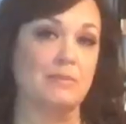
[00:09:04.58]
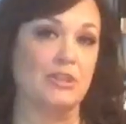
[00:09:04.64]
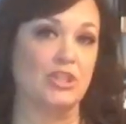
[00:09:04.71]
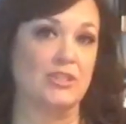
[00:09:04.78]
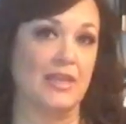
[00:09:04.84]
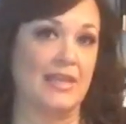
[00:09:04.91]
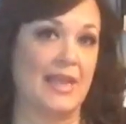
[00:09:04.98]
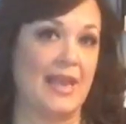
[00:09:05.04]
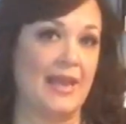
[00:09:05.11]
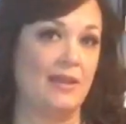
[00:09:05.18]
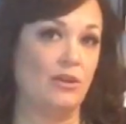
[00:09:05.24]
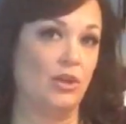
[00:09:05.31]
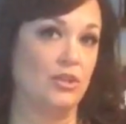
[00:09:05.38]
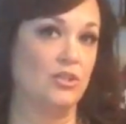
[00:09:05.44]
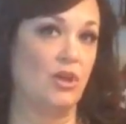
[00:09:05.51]
much as I can
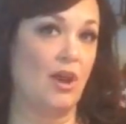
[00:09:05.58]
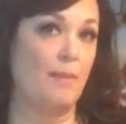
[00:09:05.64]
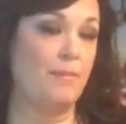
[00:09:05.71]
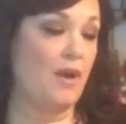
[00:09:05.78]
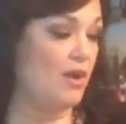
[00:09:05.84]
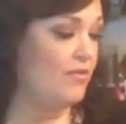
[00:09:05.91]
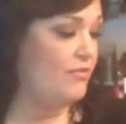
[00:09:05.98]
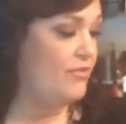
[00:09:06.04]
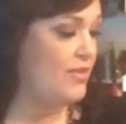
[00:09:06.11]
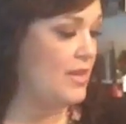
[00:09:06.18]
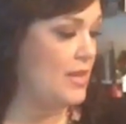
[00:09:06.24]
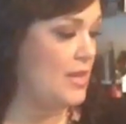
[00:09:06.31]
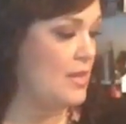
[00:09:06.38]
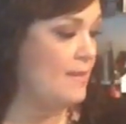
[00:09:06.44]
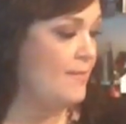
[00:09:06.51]
on top of
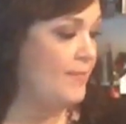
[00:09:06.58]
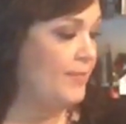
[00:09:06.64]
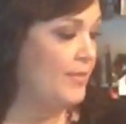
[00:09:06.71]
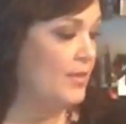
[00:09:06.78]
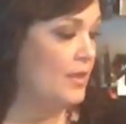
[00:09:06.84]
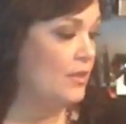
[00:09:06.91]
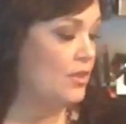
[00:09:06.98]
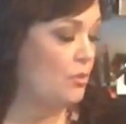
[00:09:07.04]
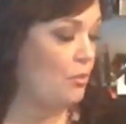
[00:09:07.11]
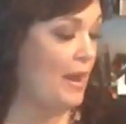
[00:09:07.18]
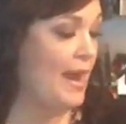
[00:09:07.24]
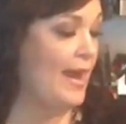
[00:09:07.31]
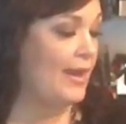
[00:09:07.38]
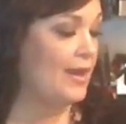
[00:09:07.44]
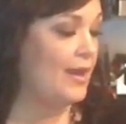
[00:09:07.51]
the
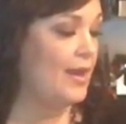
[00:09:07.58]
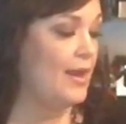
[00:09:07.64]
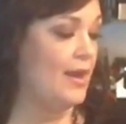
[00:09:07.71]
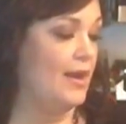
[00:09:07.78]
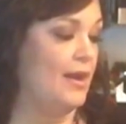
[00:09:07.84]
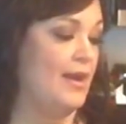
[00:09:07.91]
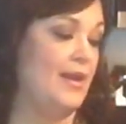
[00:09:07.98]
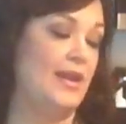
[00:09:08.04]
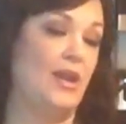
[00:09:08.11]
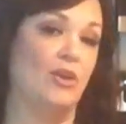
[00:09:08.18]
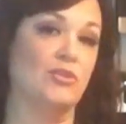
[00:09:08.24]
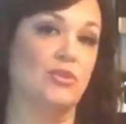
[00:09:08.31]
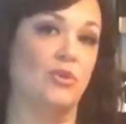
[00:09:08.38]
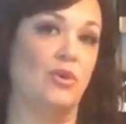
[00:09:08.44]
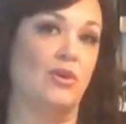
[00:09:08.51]
rack, and I
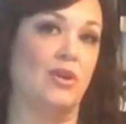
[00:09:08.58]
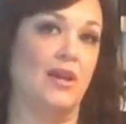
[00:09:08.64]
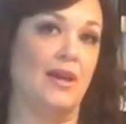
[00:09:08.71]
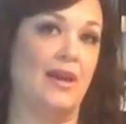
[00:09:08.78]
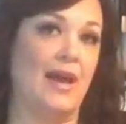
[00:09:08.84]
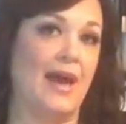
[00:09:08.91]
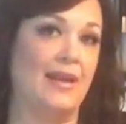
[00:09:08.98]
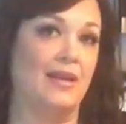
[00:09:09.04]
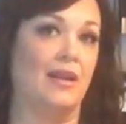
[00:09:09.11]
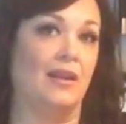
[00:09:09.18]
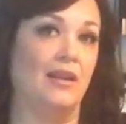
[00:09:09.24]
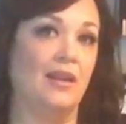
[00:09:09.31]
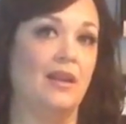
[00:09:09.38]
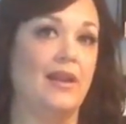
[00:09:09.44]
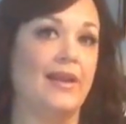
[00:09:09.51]
also added a
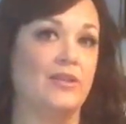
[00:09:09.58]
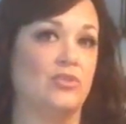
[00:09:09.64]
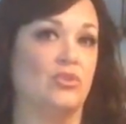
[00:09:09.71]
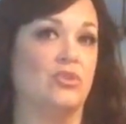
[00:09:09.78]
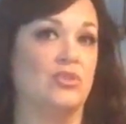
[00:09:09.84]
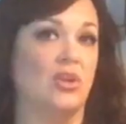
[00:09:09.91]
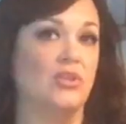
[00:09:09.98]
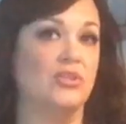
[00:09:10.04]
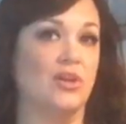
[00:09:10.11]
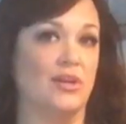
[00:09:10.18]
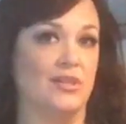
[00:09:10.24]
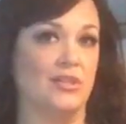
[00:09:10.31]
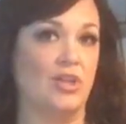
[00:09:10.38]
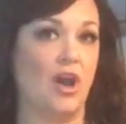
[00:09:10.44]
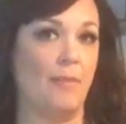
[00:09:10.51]
little extra salt
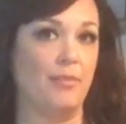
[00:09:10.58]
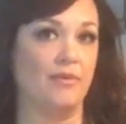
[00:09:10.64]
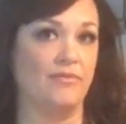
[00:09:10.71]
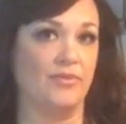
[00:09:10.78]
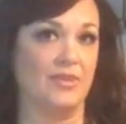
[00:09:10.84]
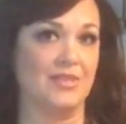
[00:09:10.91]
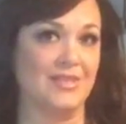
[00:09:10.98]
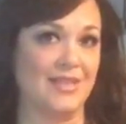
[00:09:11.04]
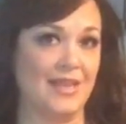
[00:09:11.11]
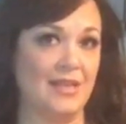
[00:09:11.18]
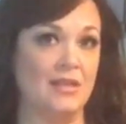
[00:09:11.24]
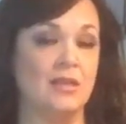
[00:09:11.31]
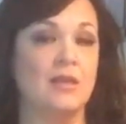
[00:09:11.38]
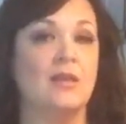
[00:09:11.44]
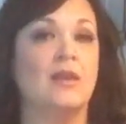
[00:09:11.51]
on top of the
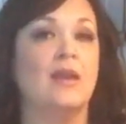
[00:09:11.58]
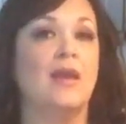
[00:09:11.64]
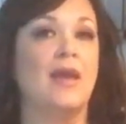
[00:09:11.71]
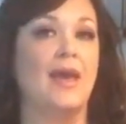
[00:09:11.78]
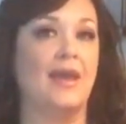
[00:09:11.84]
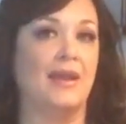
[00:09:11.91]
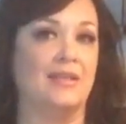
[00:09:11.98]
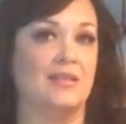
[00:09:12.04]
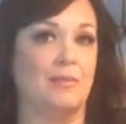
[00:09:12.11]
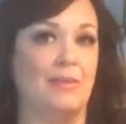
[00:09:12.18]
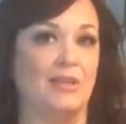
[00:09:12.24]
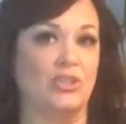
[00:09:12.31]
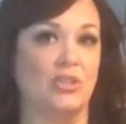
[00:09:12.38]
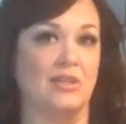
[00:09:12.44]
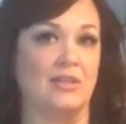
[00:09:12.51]
skin, and as I
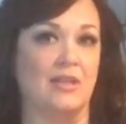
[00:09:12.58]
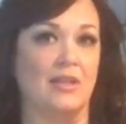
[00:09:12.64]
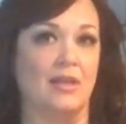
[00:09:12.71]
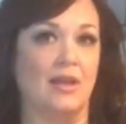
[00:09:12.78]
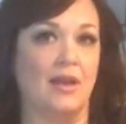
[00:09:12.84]
mentioned